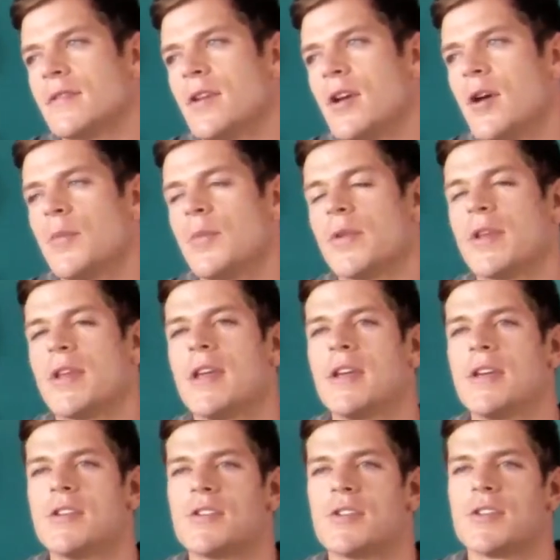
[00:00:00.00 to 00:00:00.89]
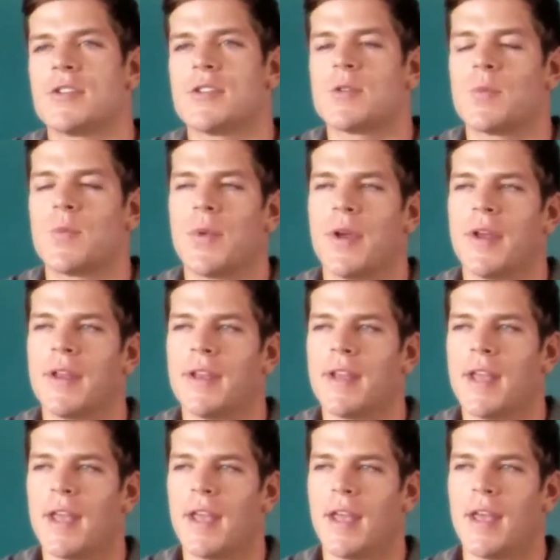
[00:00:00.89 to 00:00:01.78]
complications, but
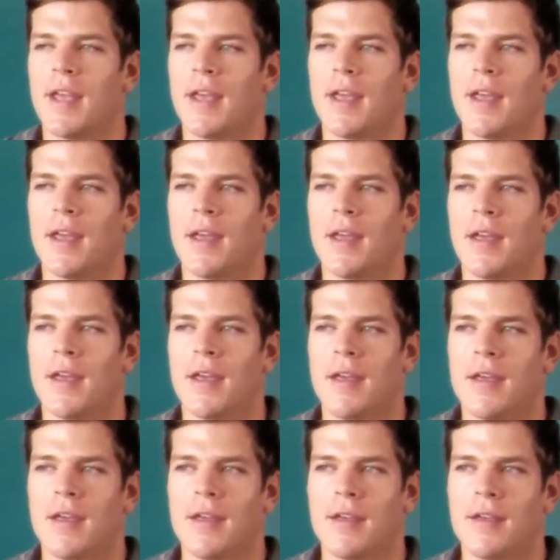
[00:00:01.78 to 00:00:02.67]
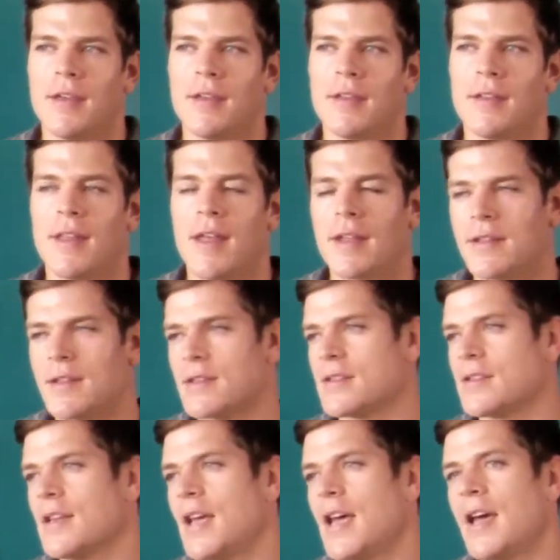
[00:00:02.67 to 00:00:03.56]
that
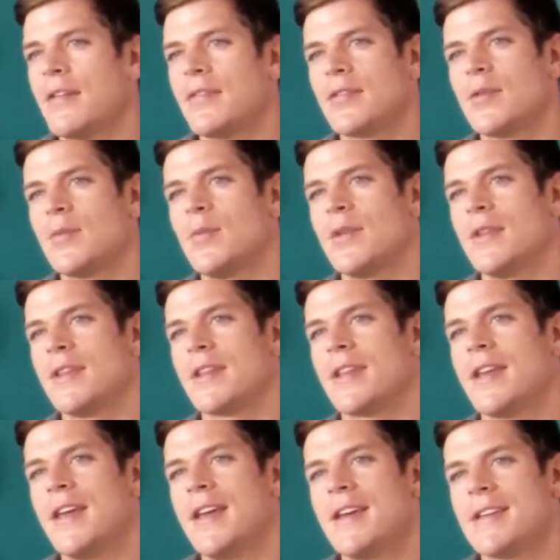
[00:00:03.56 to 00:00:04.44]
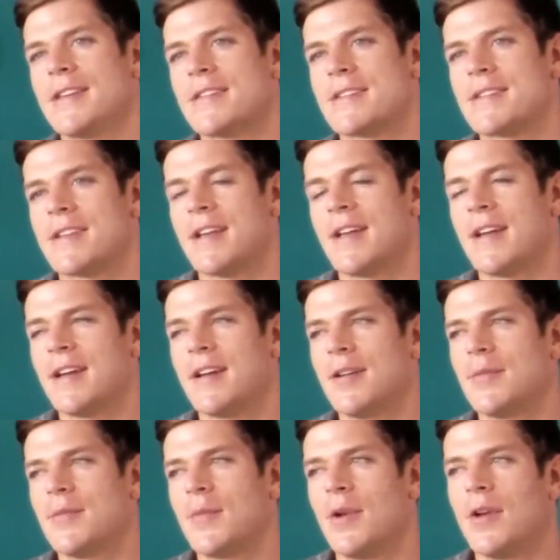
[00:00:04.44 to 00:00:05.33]
doesn't have to be the case.
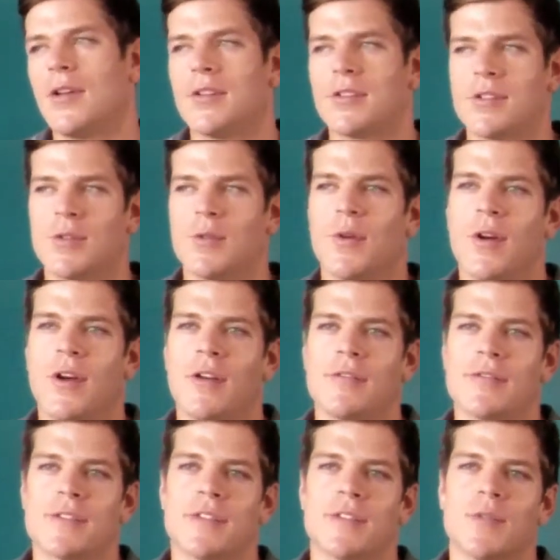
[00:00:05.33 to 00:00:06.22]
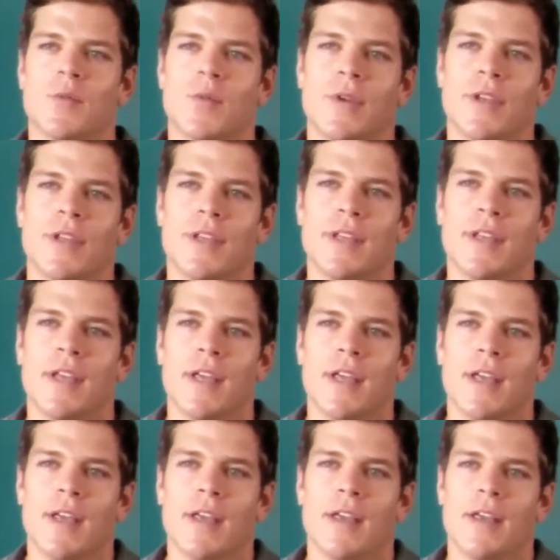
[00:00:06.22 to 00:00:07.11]
All too often we
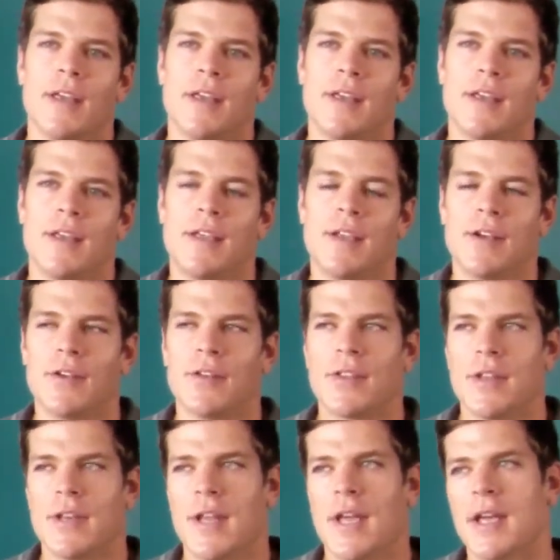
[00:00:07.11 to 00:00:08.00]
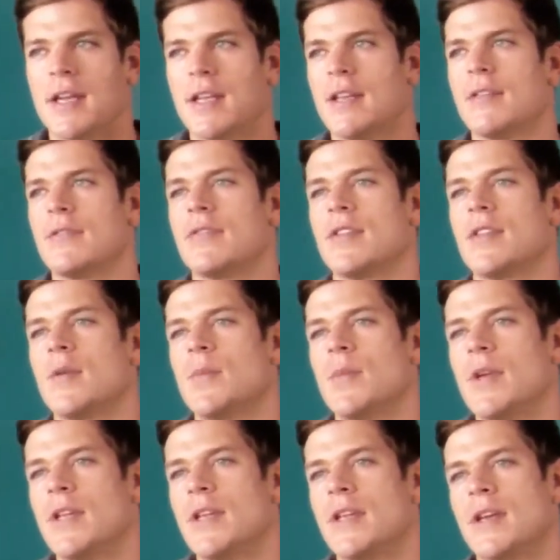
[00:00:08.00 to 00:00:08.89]
hear the negative in the
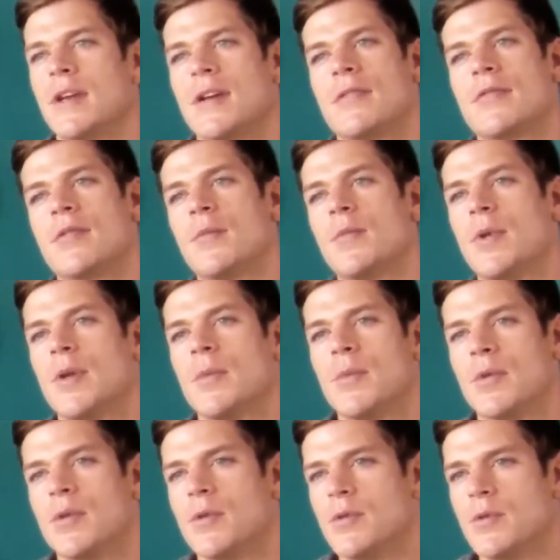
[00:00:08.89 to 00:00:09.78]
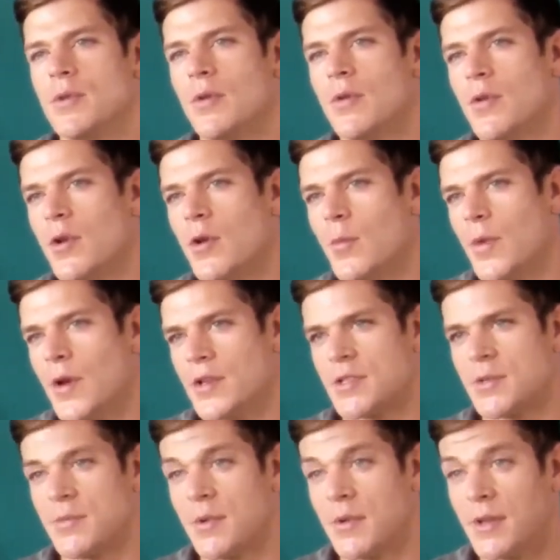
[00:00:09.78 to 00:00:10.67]
media from people who don't know
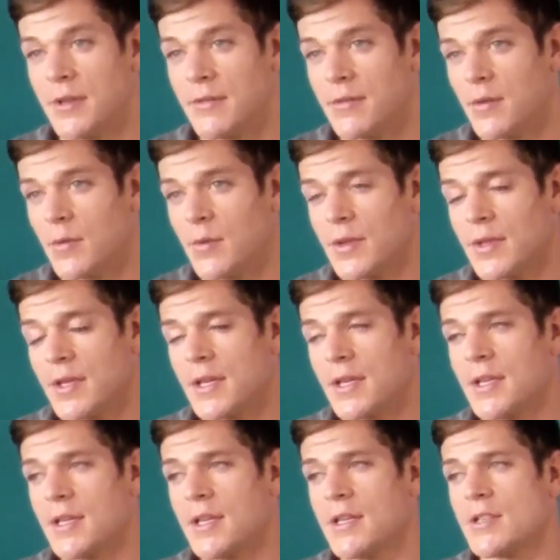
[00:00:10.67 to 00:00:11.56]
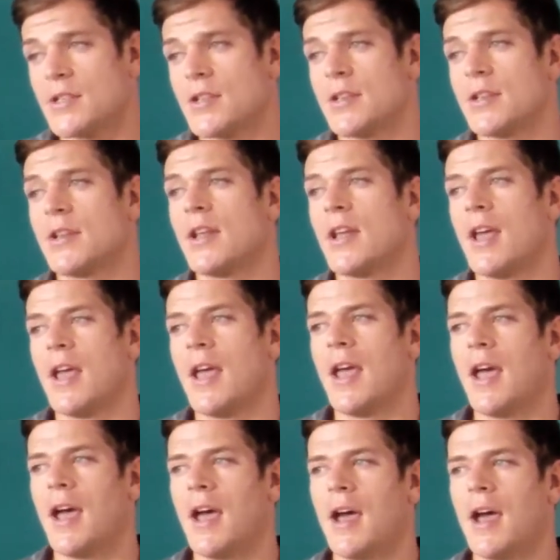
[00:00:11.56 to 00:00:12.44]
much about living with the condition,
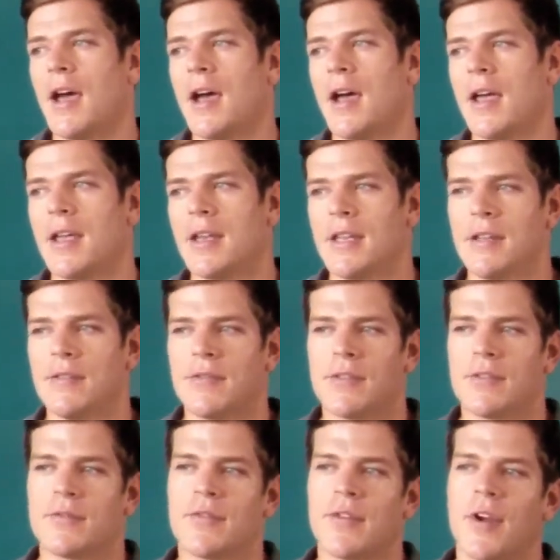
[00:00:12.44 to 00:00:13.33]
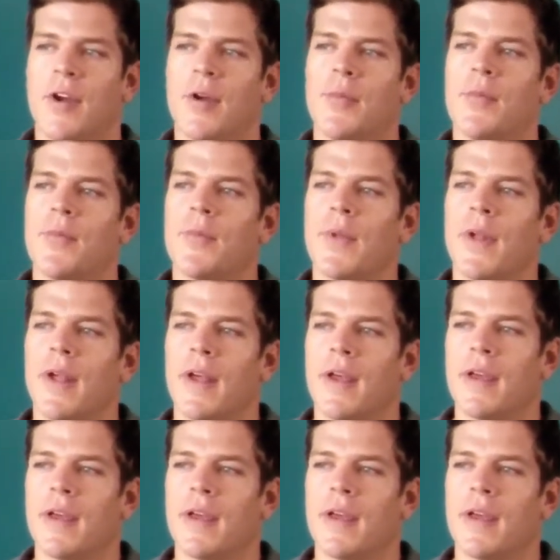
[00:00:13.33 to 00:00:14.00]
and even from